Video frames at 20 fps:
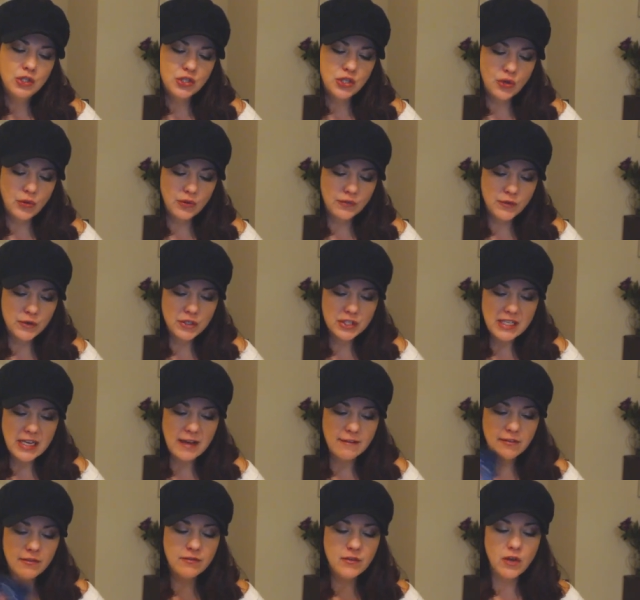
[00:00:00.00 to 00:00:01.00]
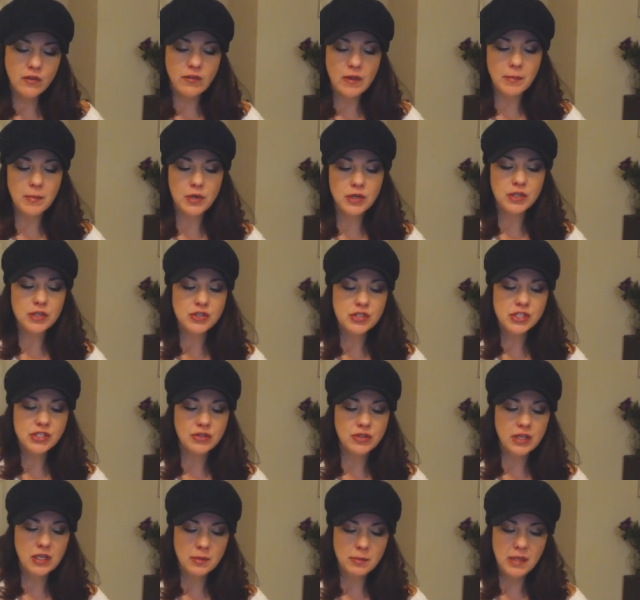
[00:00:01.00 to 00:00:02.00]
So the first half of November, you're
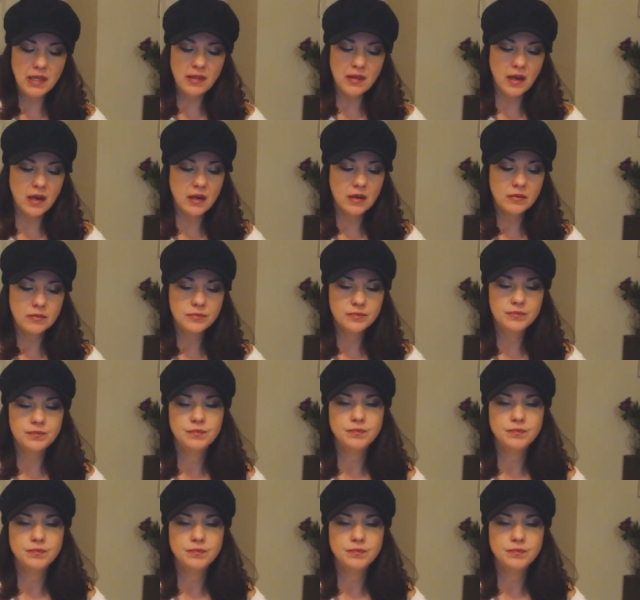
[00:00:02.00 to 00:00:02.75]
still going to be there.